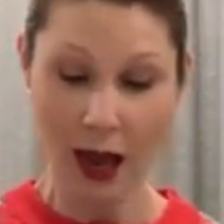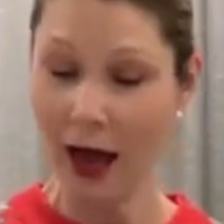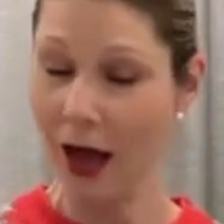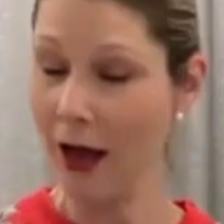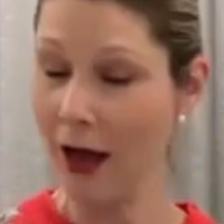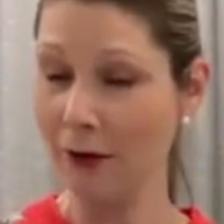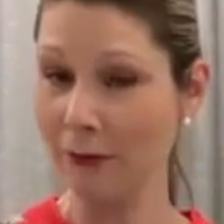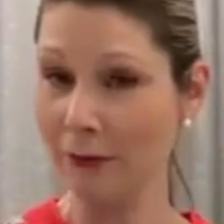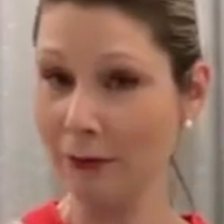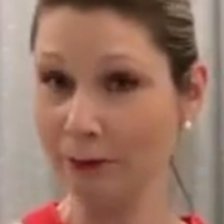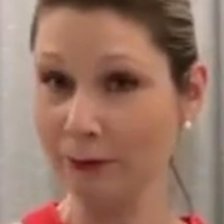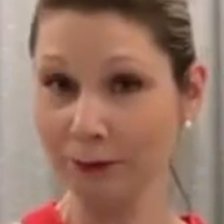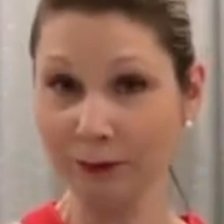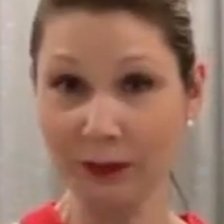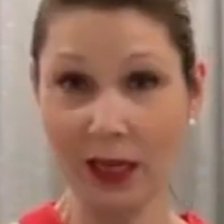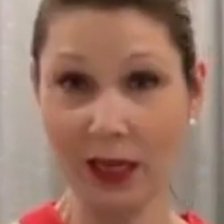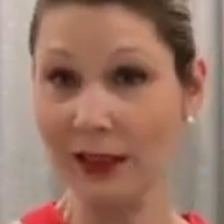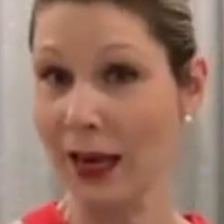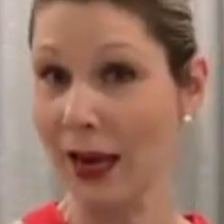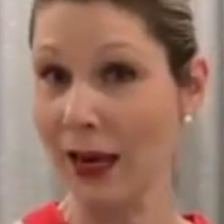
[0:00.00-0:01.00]

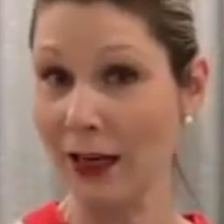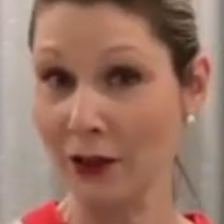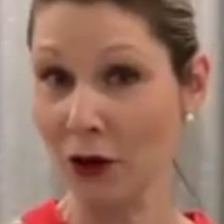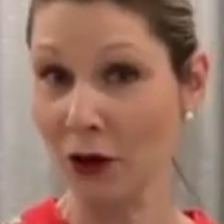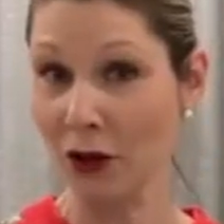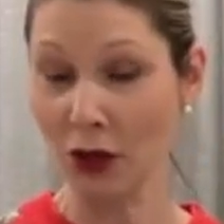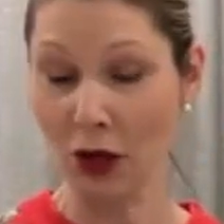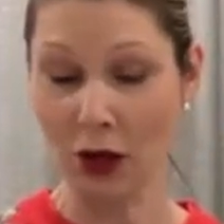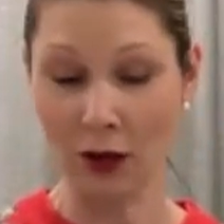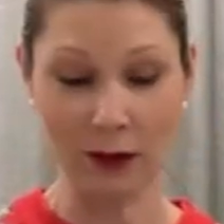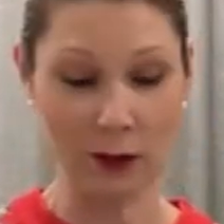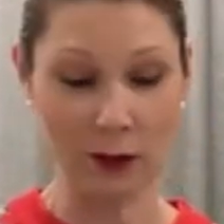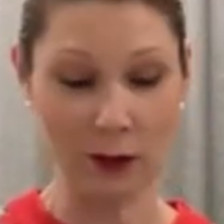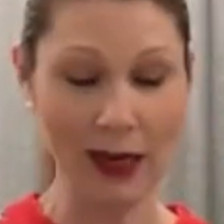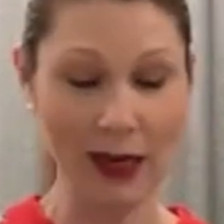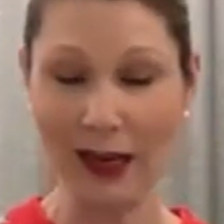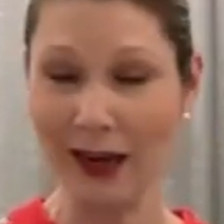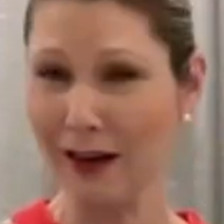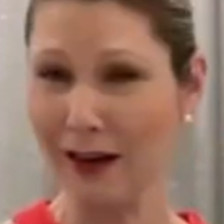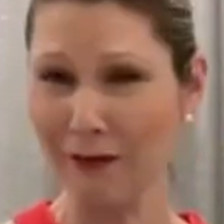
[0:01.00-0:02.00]
and take no time to
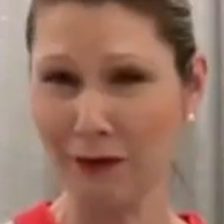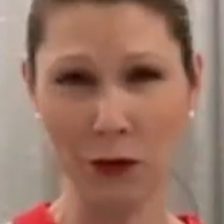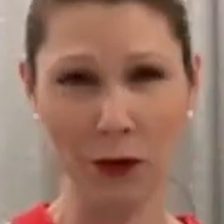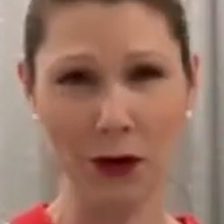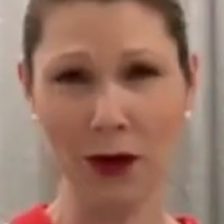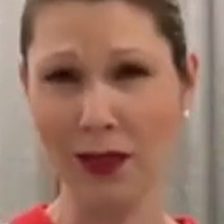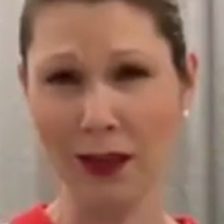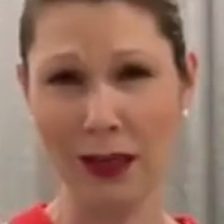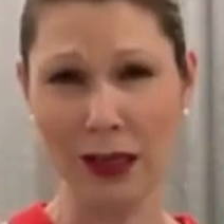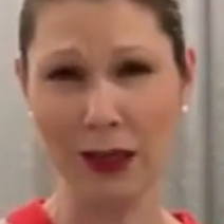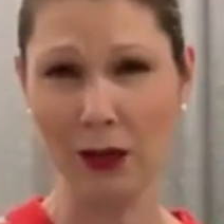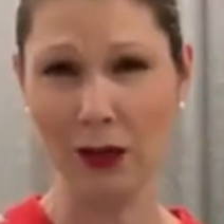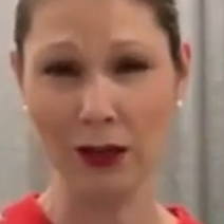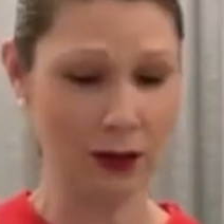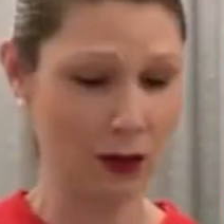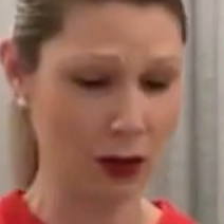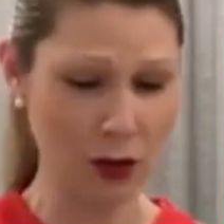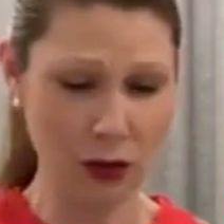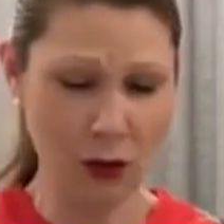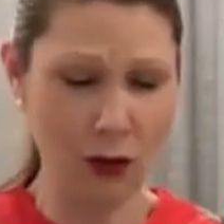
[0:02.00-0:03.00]
make. And everyone
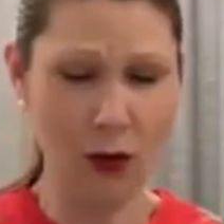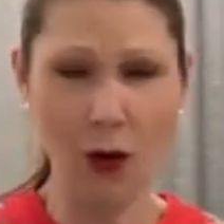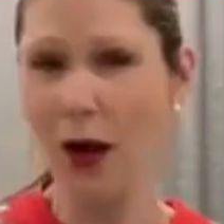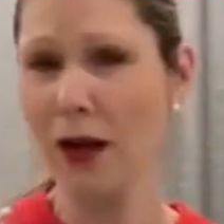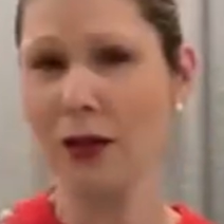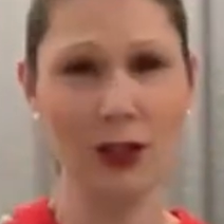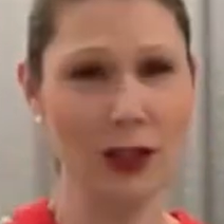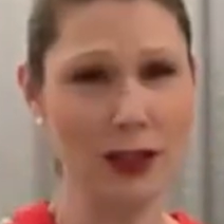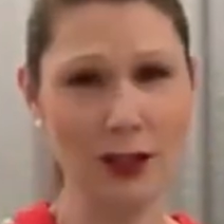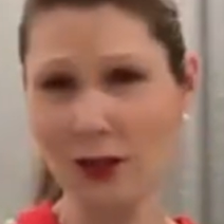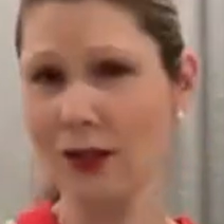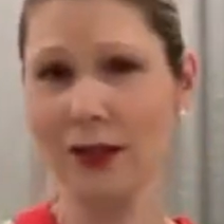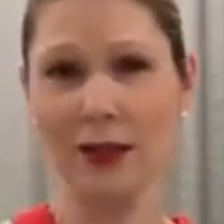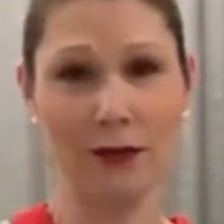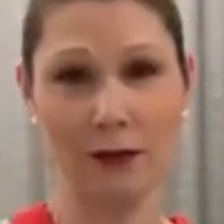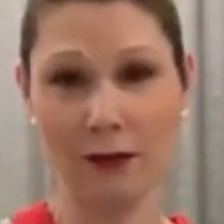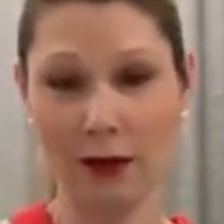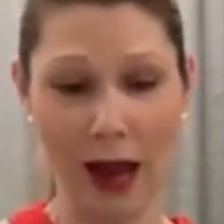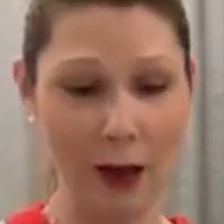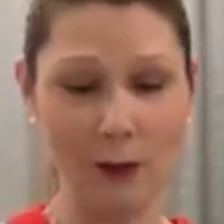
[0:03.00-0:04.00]
thinks you're
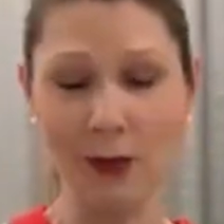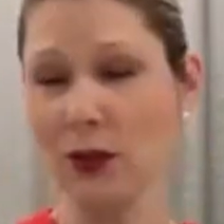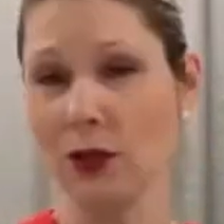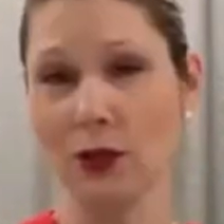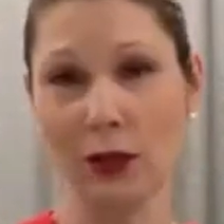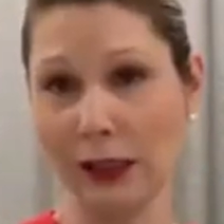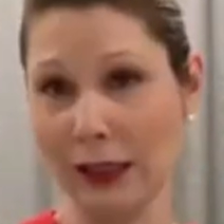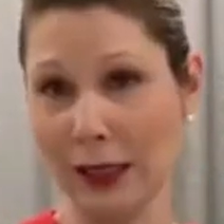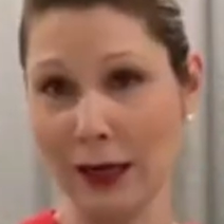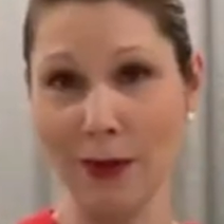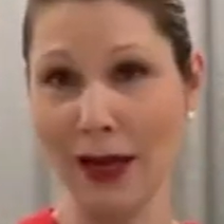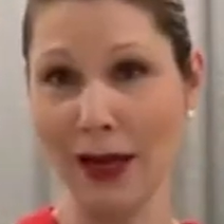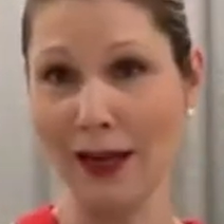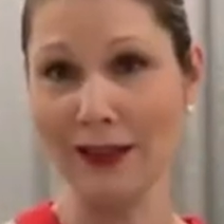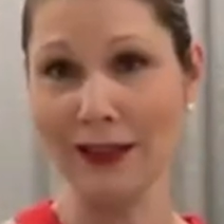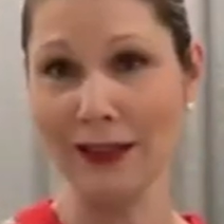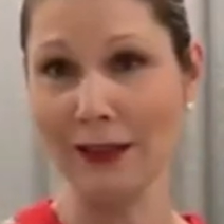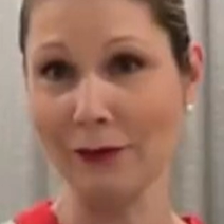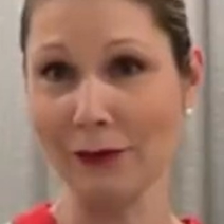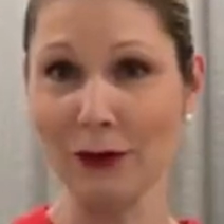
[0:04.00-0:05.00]
just absolutely
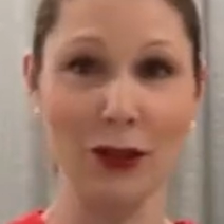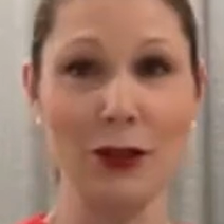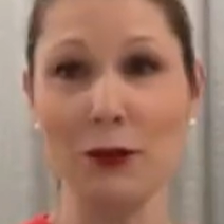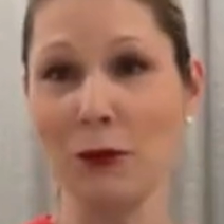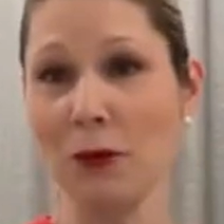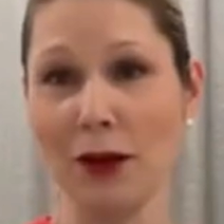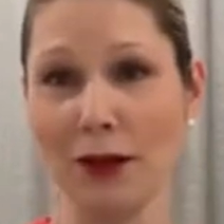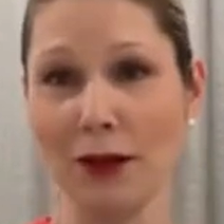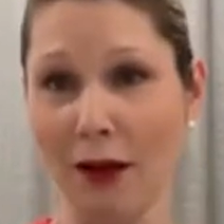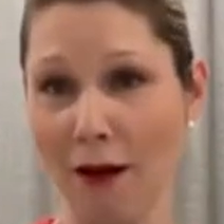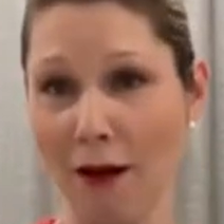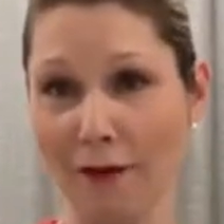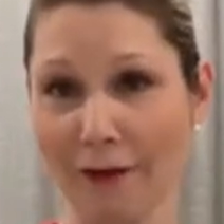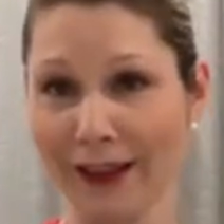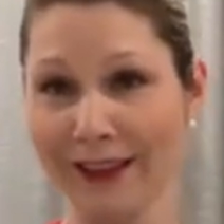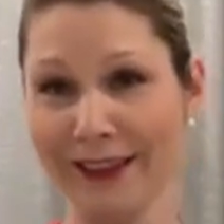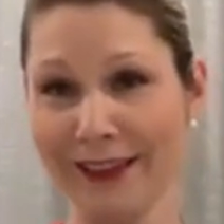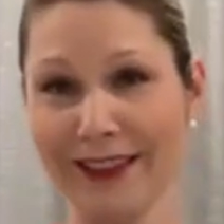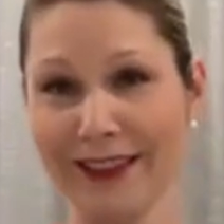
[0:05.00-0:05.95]
amazing, which is what I love.